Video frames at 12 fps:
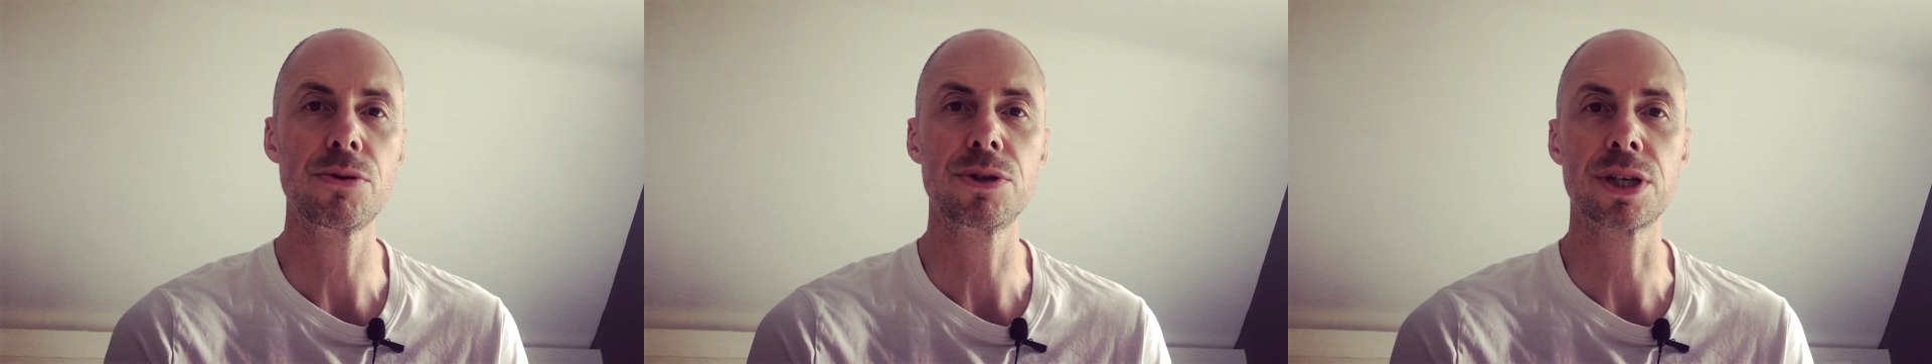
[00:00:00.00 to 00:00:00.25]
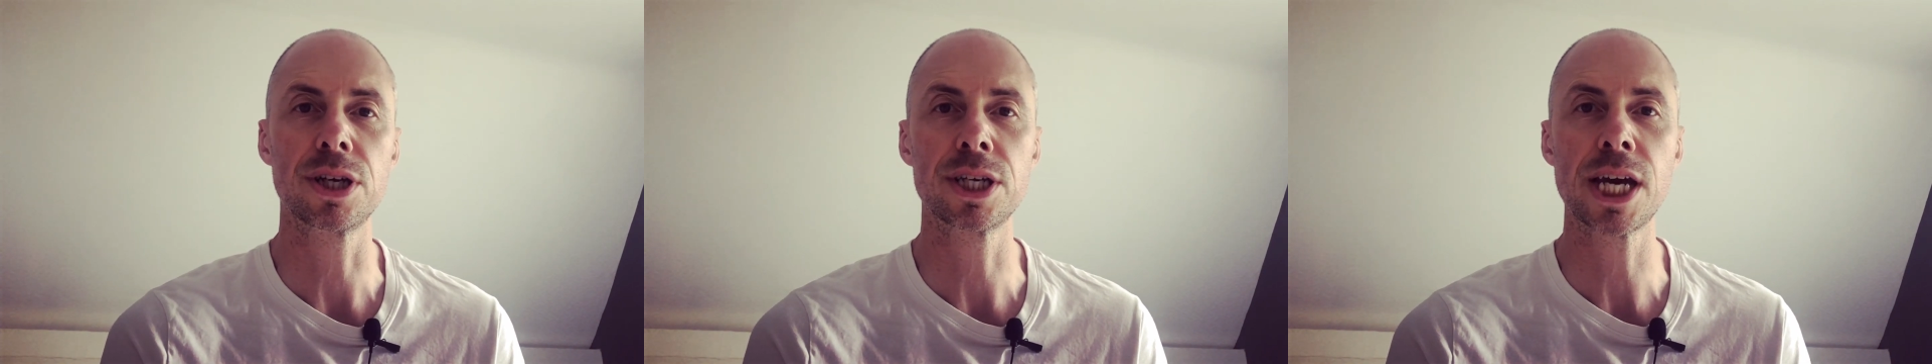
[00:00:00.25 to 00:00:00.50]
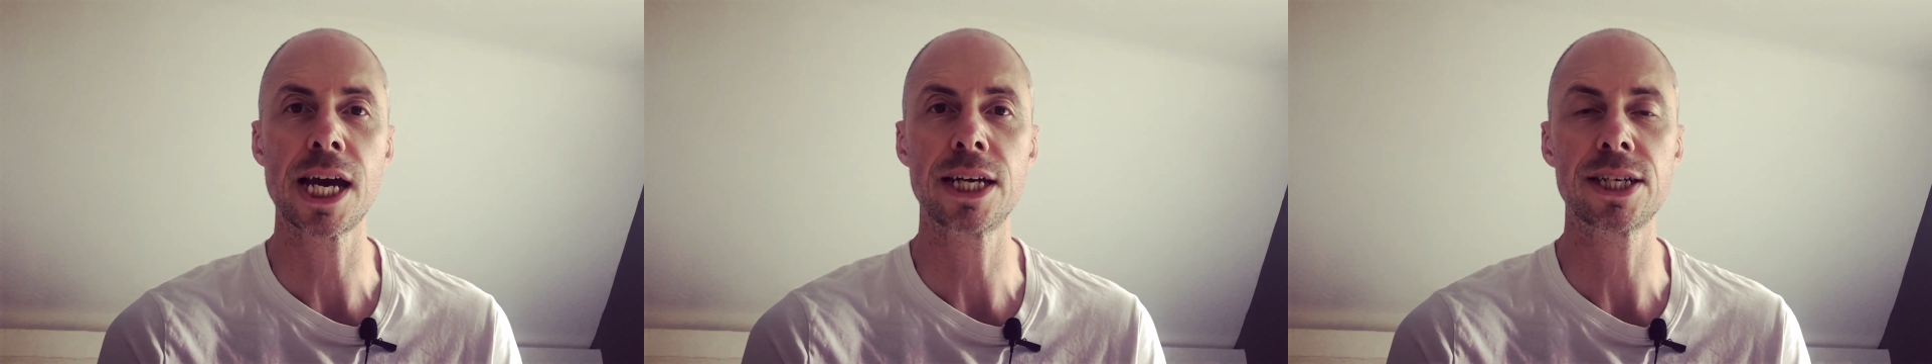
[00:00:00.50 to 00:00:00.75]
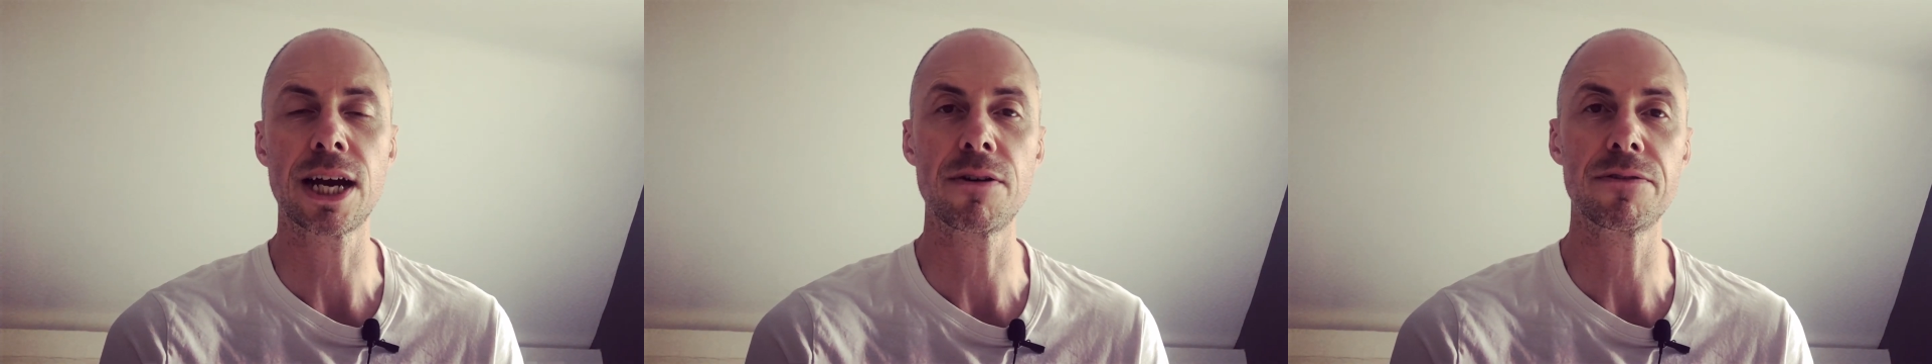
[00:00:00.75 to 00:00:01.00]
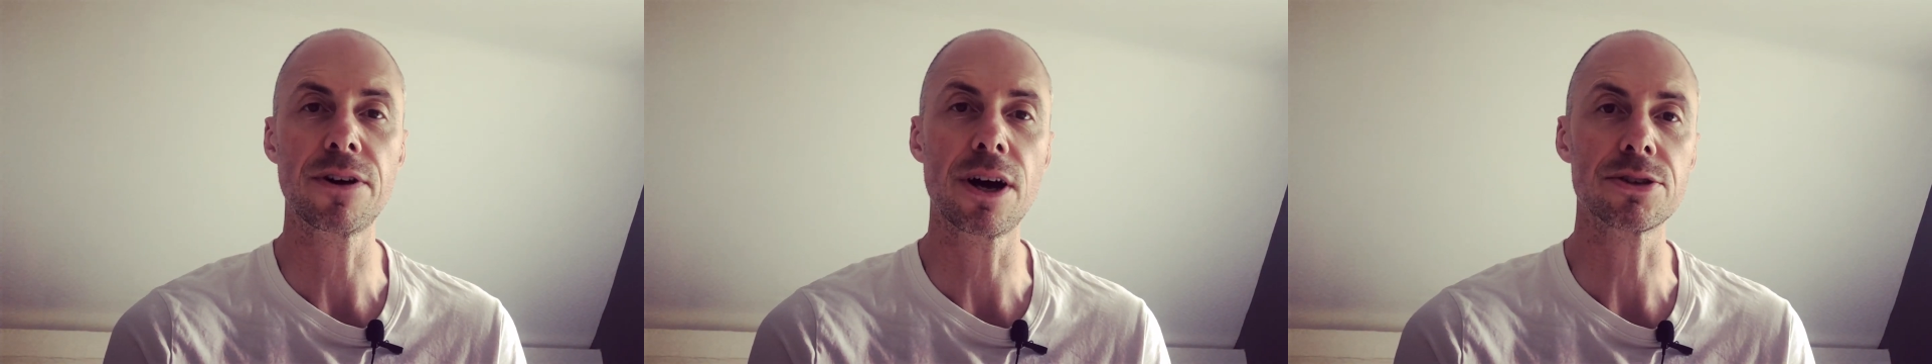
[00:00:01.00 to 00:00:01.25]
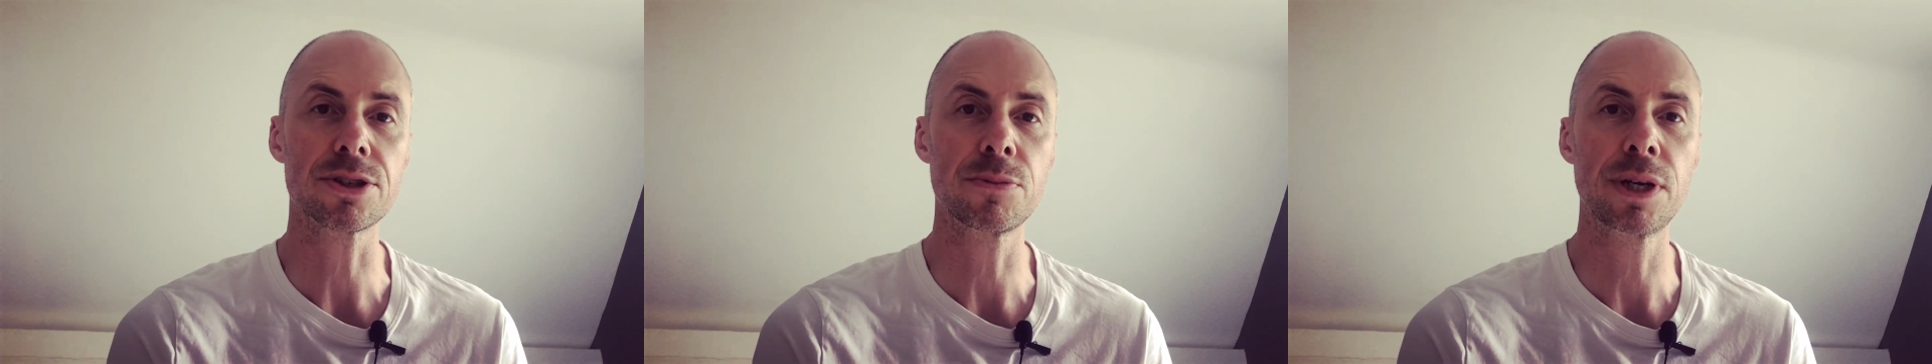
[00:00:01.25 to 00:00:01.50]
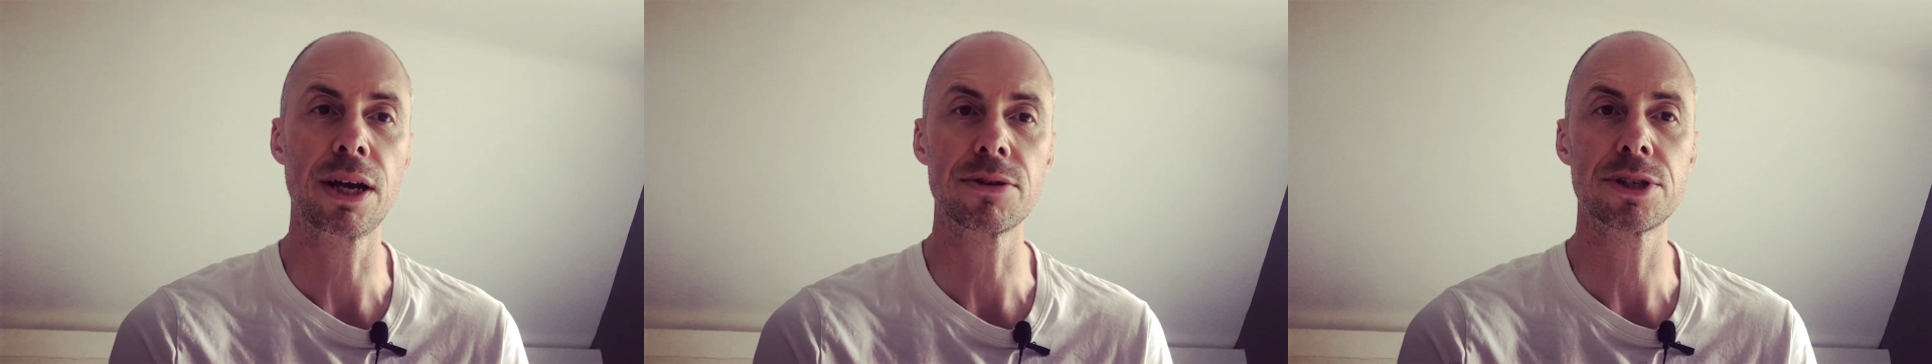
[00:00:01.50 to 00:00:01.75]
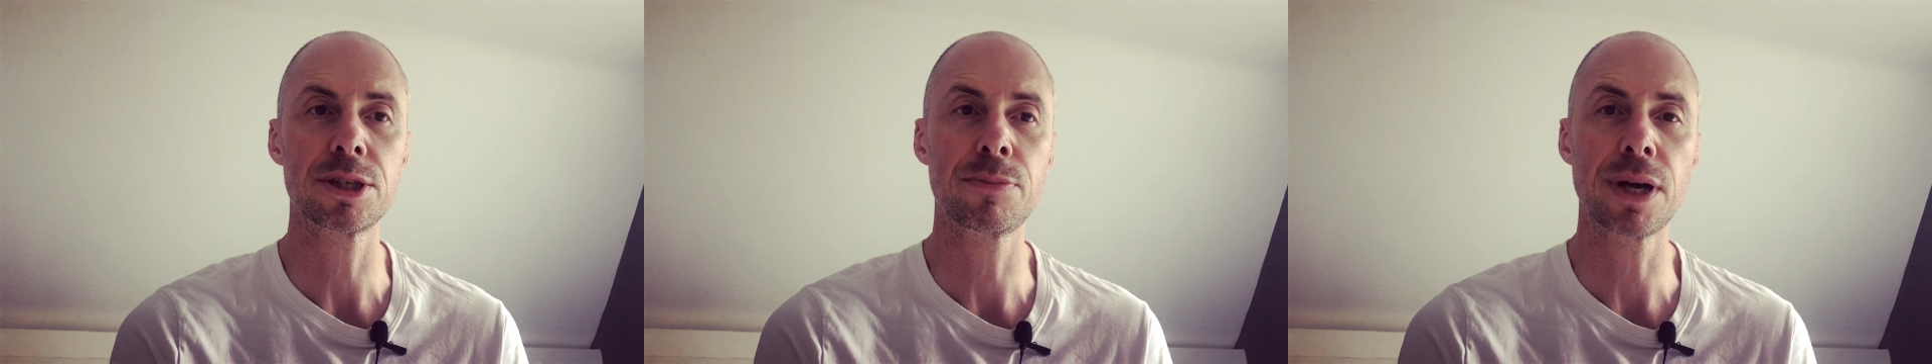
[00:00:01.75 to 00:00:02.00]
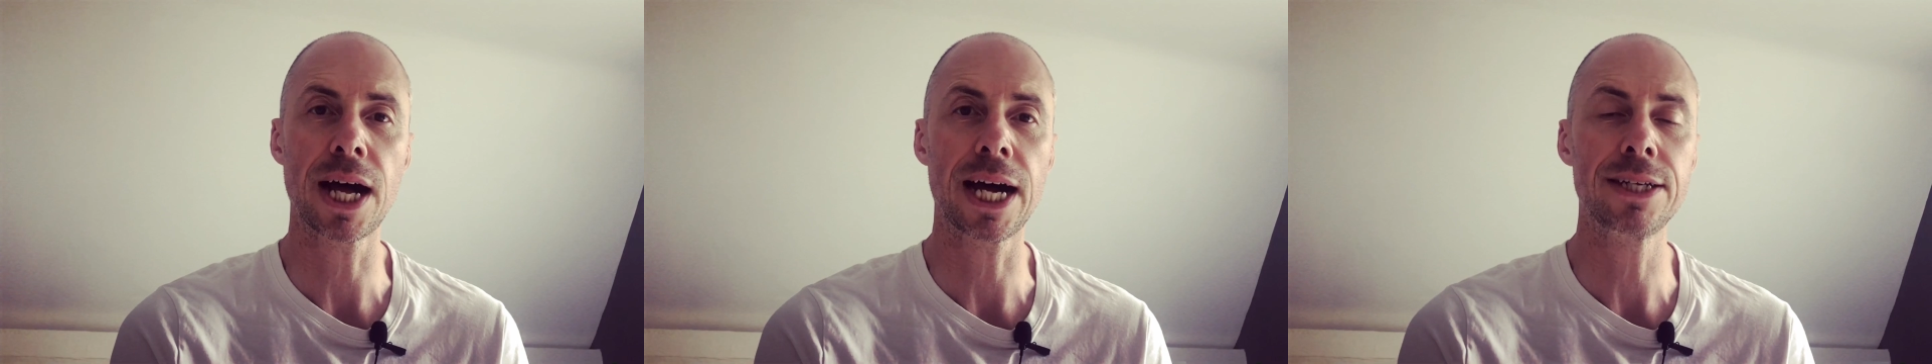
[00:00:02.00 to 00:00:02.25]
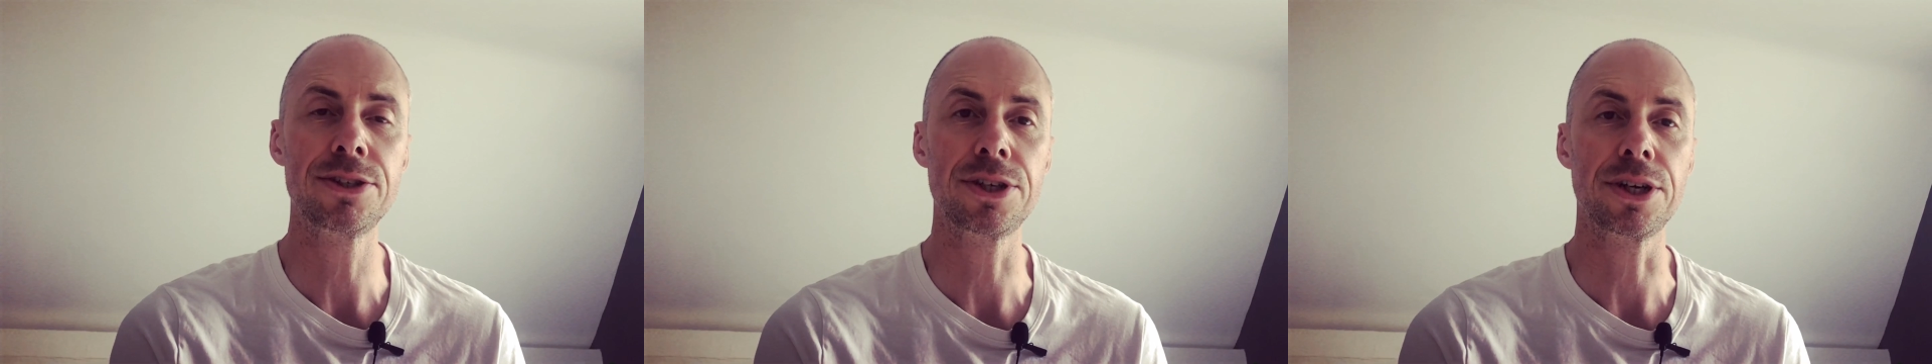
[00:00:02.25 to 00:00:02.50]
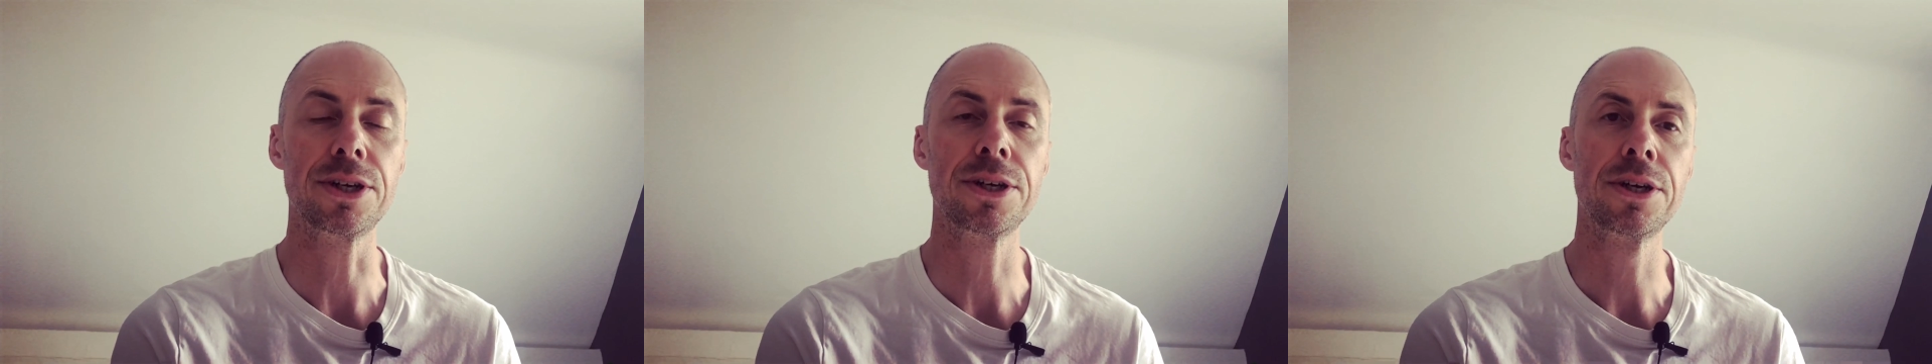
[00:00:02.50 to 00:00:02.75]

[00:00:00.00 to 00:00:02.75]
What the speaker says: you can gauge how far someone else is behind you.